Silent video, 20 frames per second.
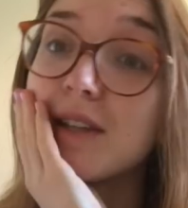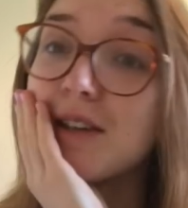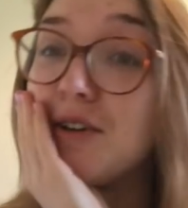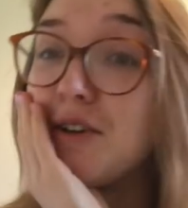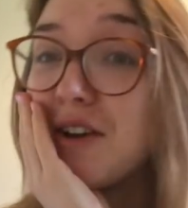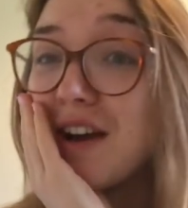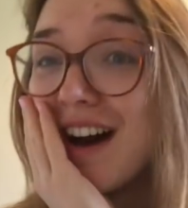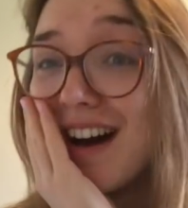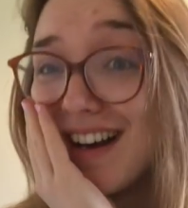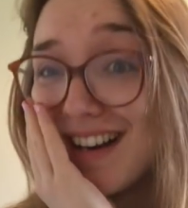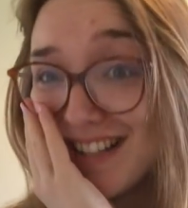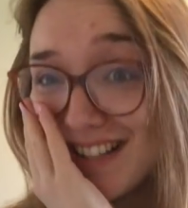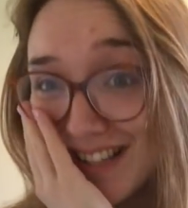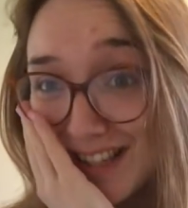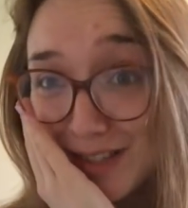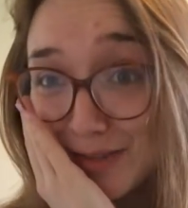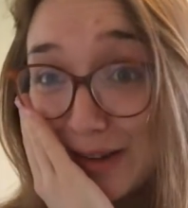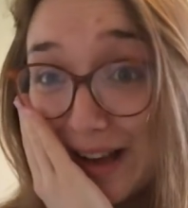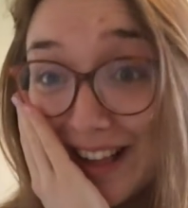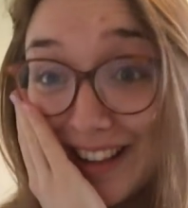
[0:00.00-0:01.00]
you guys
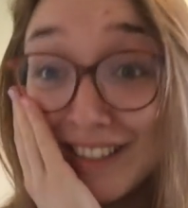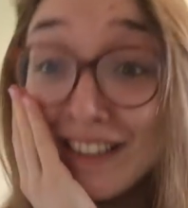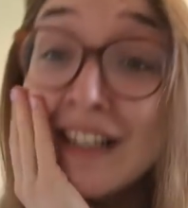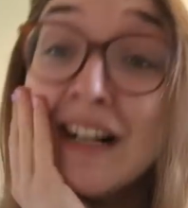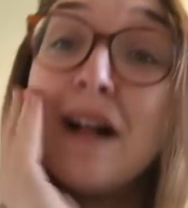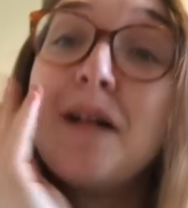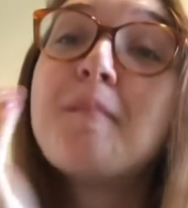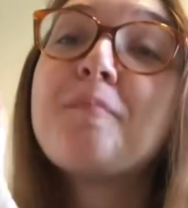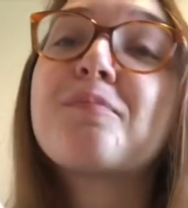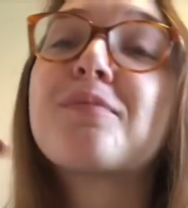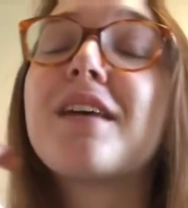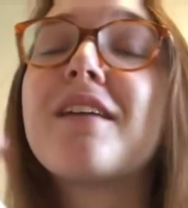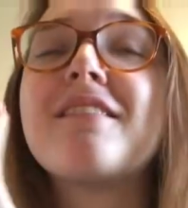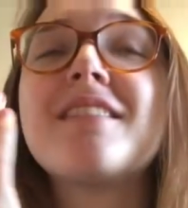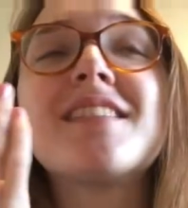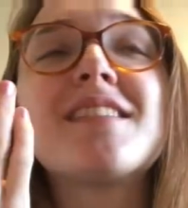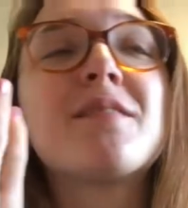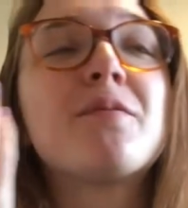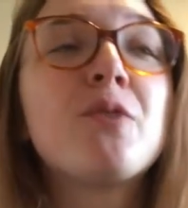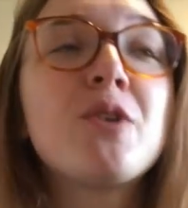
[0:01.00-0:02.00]
as well. There
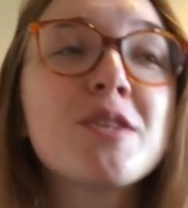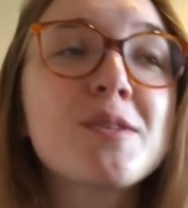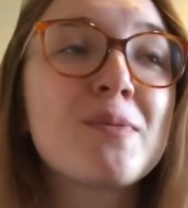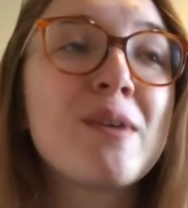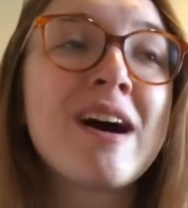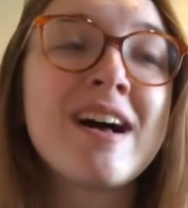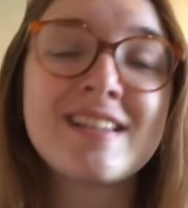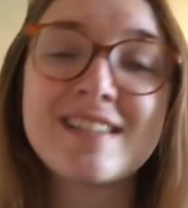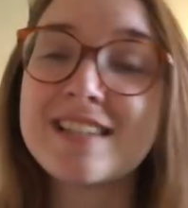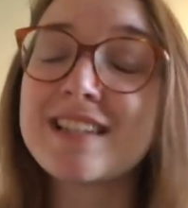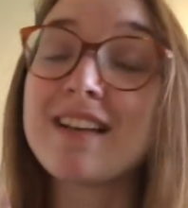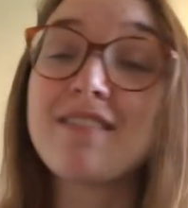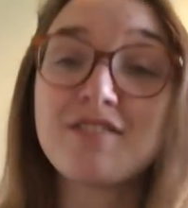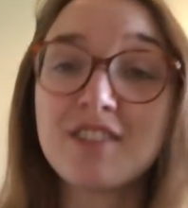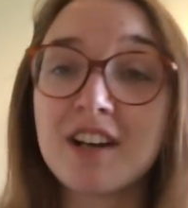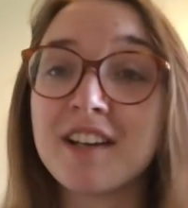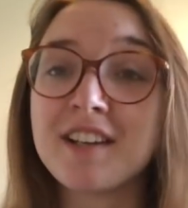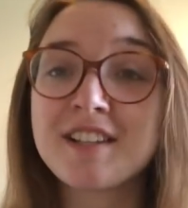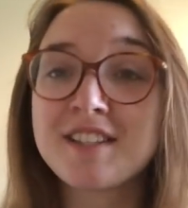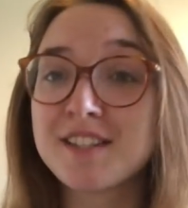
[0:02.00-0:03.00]
is, what's worse is I've
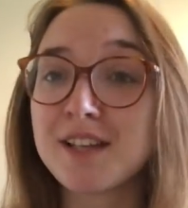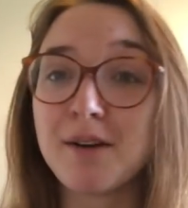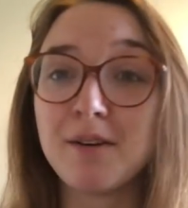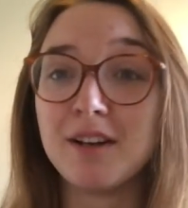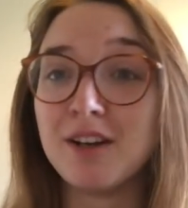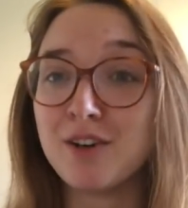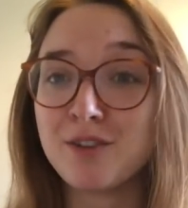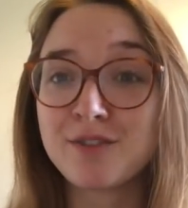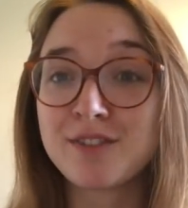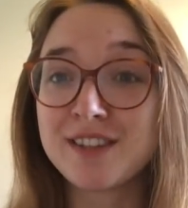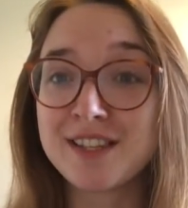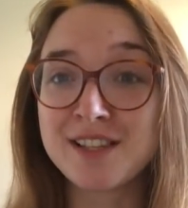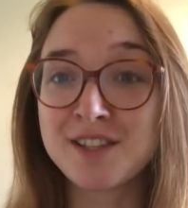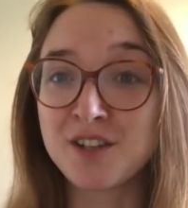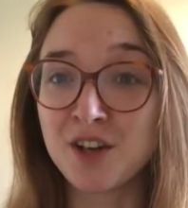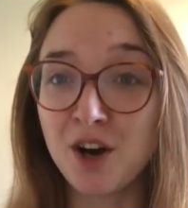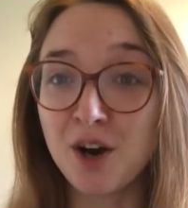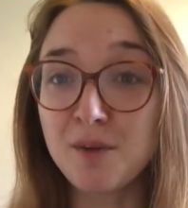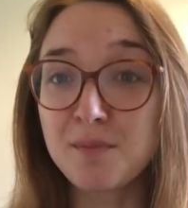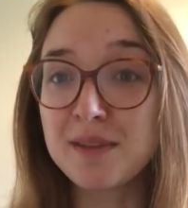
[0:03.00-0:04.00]
done a sew along for this
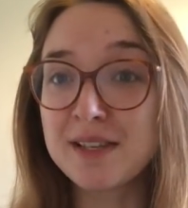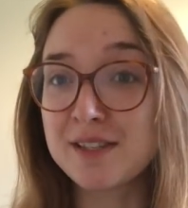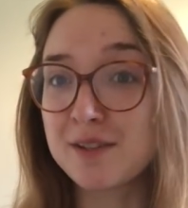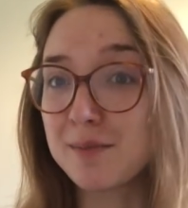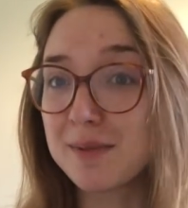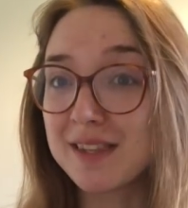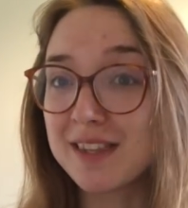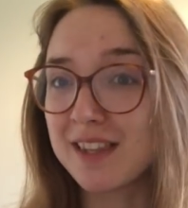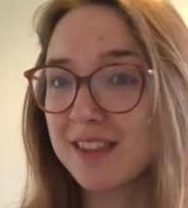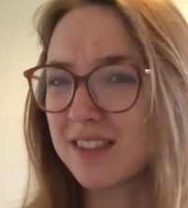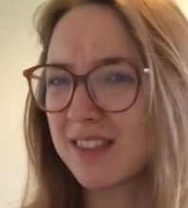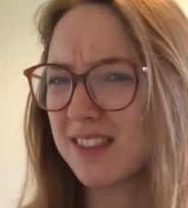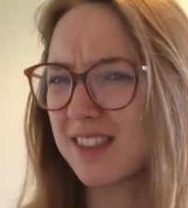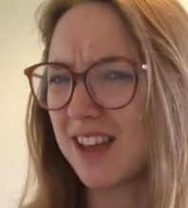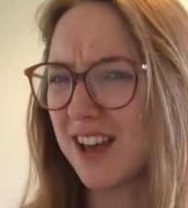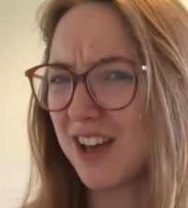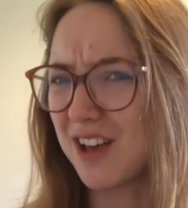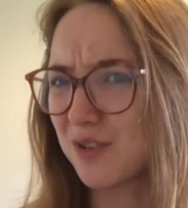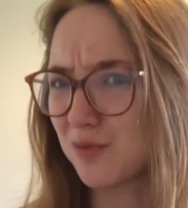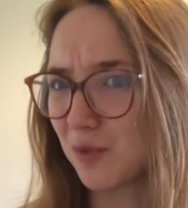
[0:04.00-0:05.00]
top. This will be the
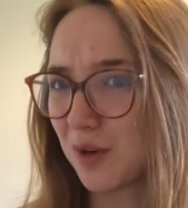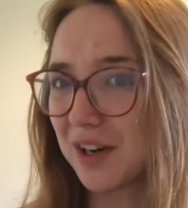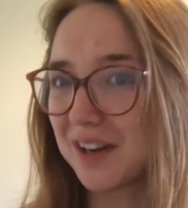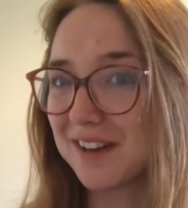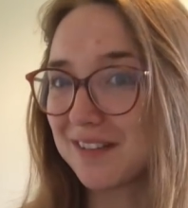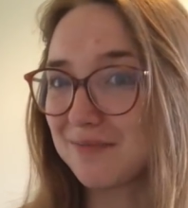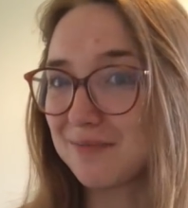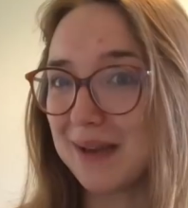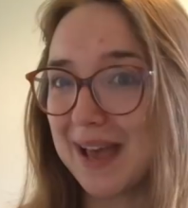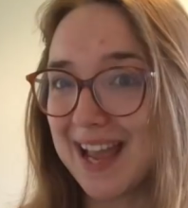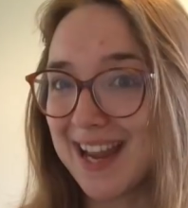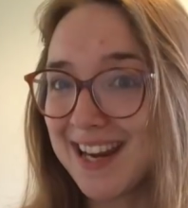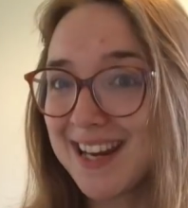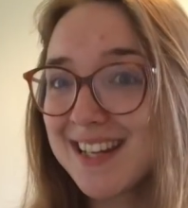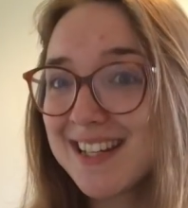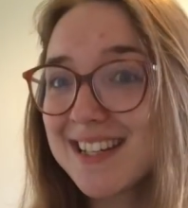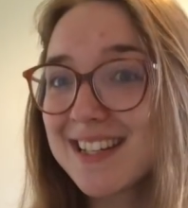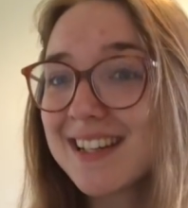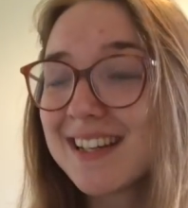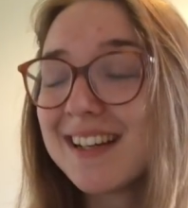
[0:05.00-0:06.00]
third one I've made.